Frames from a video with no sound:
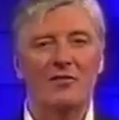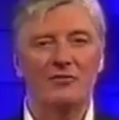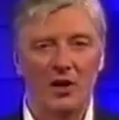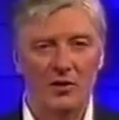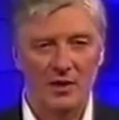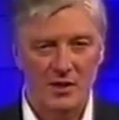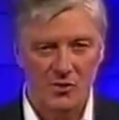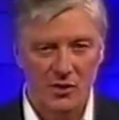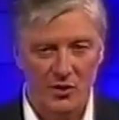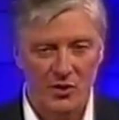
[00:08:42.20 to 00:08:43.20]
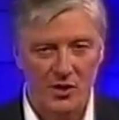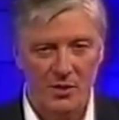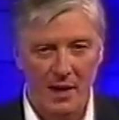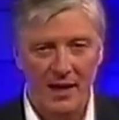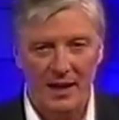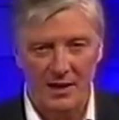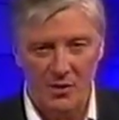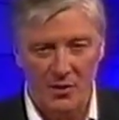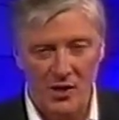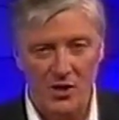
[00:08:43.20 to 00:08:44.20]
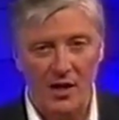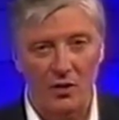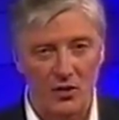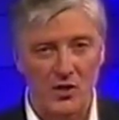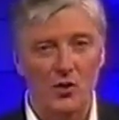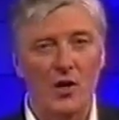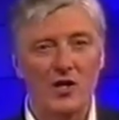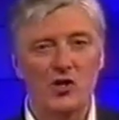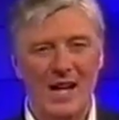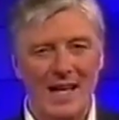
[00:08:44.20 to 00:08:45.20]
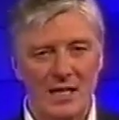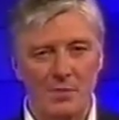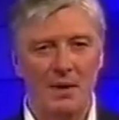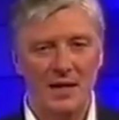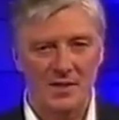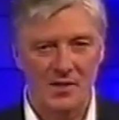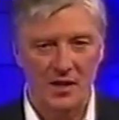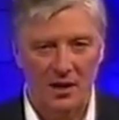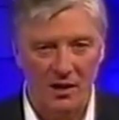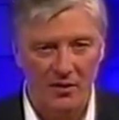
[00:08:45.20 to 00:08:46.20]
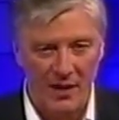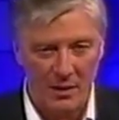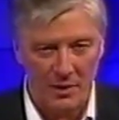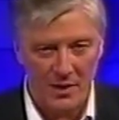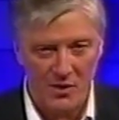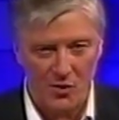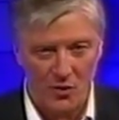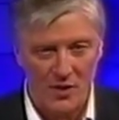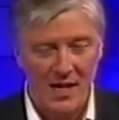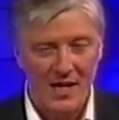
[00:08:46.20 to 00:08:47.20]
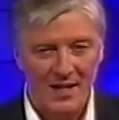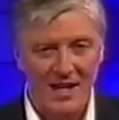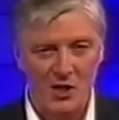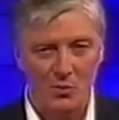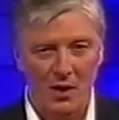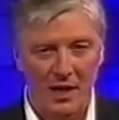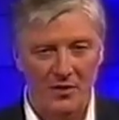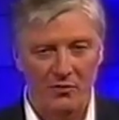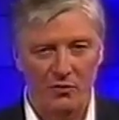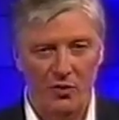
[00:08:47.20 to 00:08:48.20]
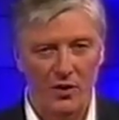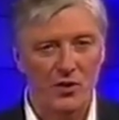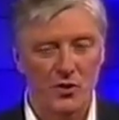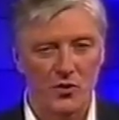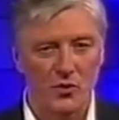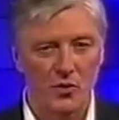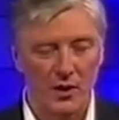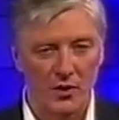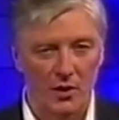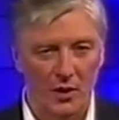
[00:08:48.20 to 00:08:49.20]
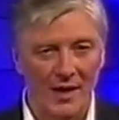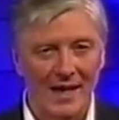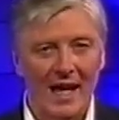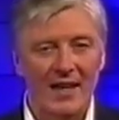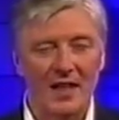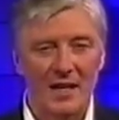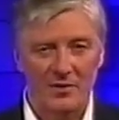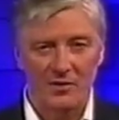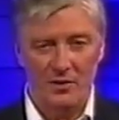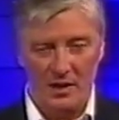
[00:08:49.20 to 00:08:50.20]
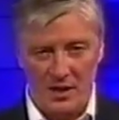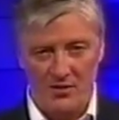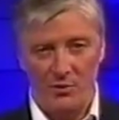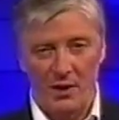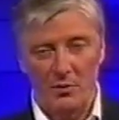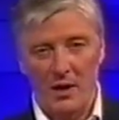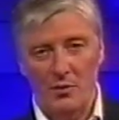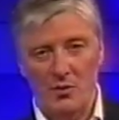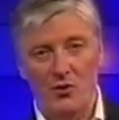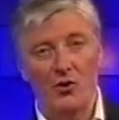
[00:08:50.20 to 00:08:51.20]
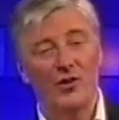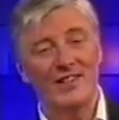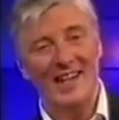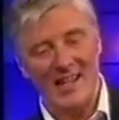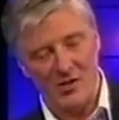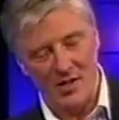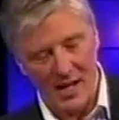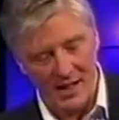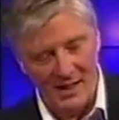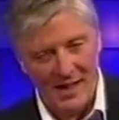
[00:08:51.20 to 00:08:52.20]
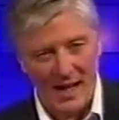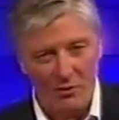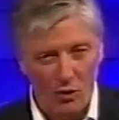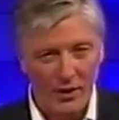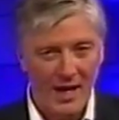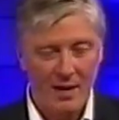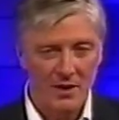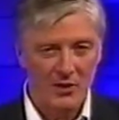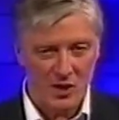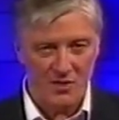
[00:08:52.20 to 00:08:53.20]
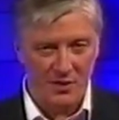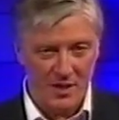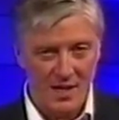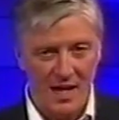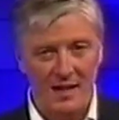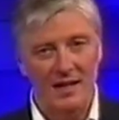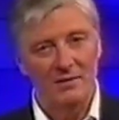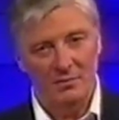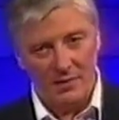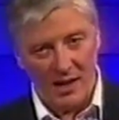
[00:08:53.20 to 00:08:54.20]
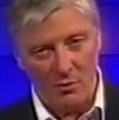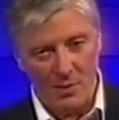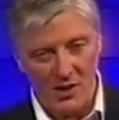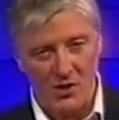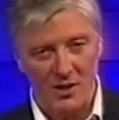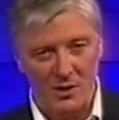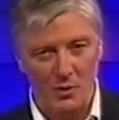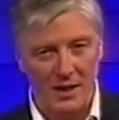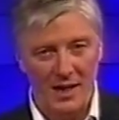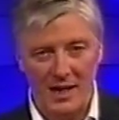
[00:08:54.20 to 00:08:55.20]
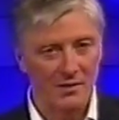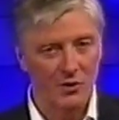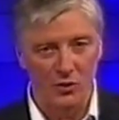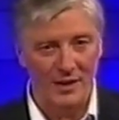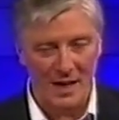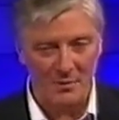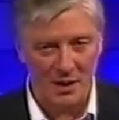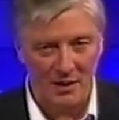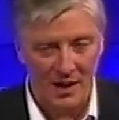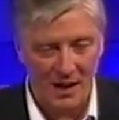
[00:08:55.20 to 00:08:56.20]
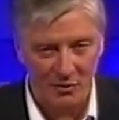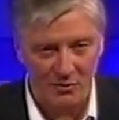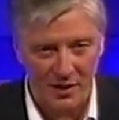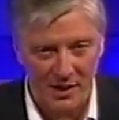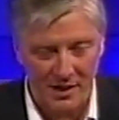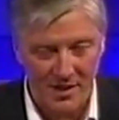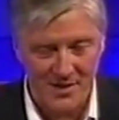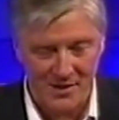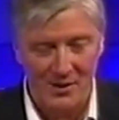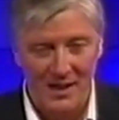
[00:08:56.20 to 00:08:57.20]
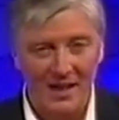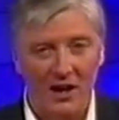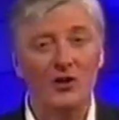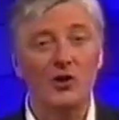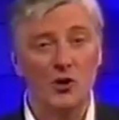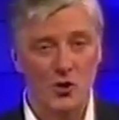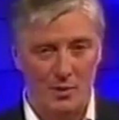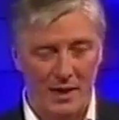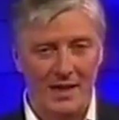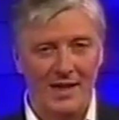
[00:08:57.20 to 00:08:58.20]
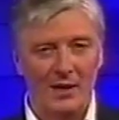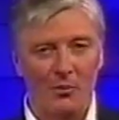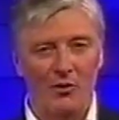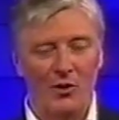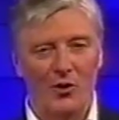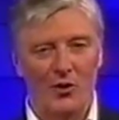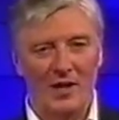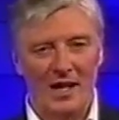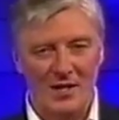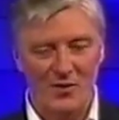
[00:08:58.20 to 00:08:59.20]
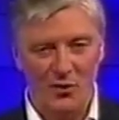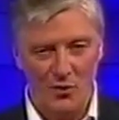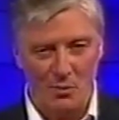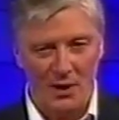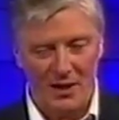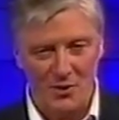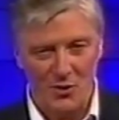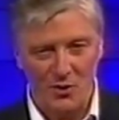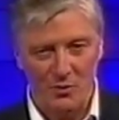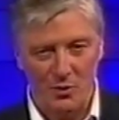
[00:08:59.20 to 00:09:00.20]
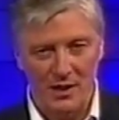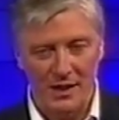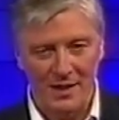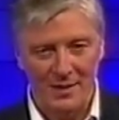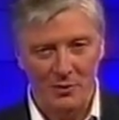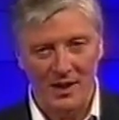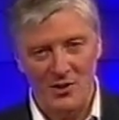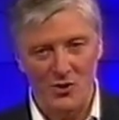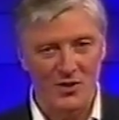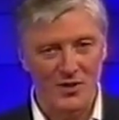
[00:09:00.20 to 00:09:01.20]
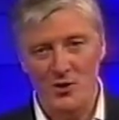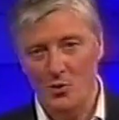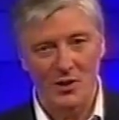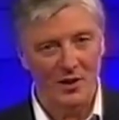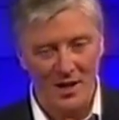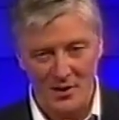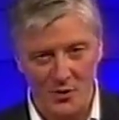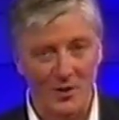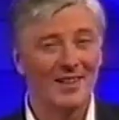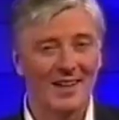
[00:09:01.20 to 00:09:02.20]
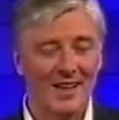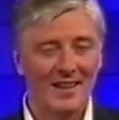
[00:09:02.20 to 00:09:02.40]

and follow the instructions to make a donation. And also, SHADES pins are available in stores nationwide for €2. Euro. Uh, that in interview, by the way, was recorded yesterday. Uh, Roy came in just for the day, they have a match on at the weekend. Couldn't get him here live on Friday night, so unusually we recorded that interview to bring it to you. We, uh, we had a choice, do it or not do it.